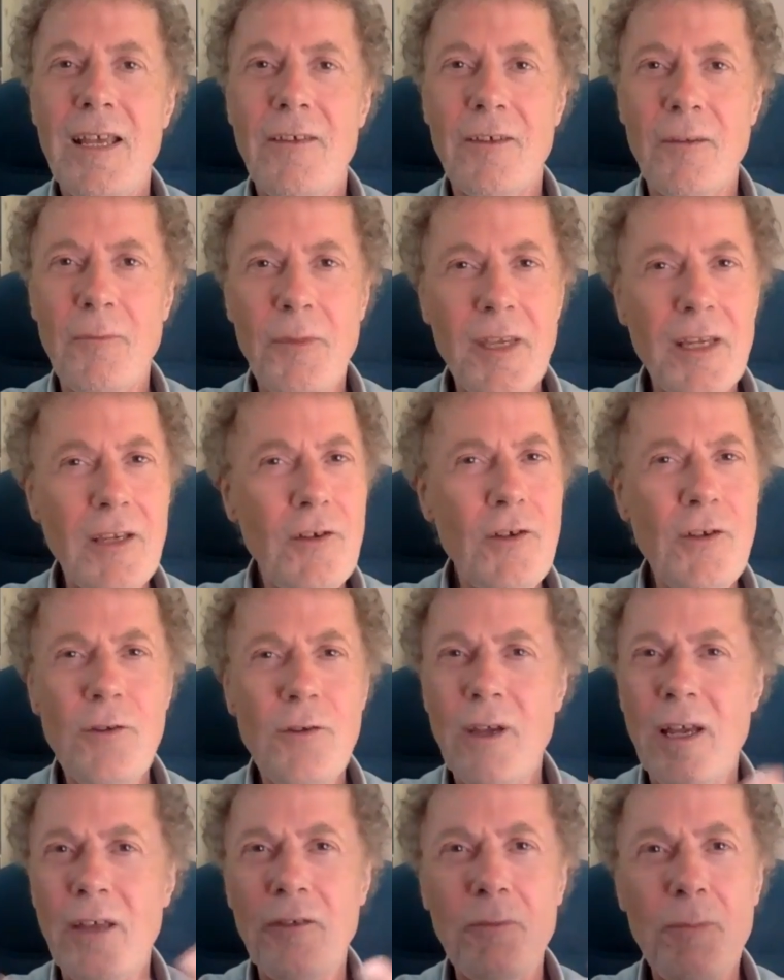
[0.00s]
Something new,
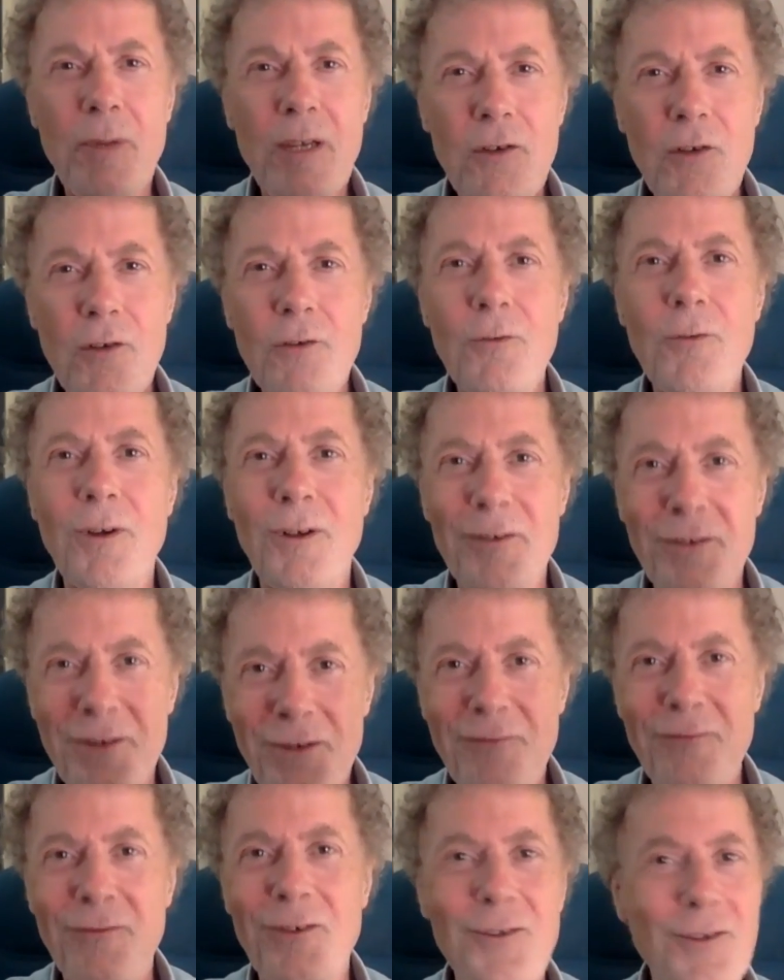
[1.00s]
it has to be new and
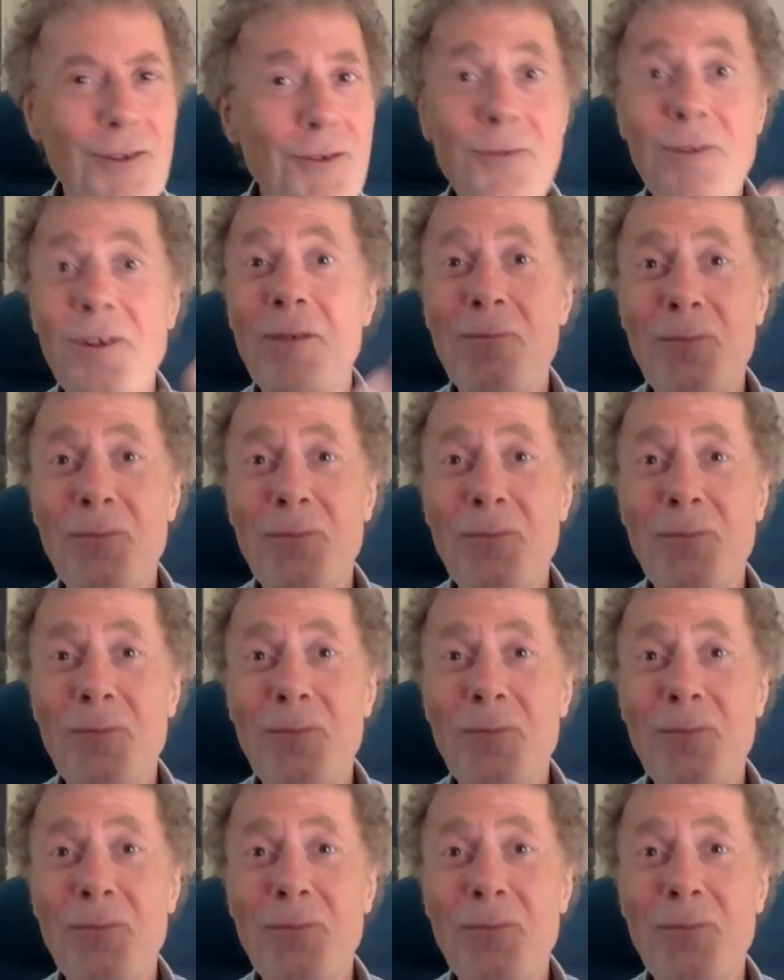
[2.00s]
different, new and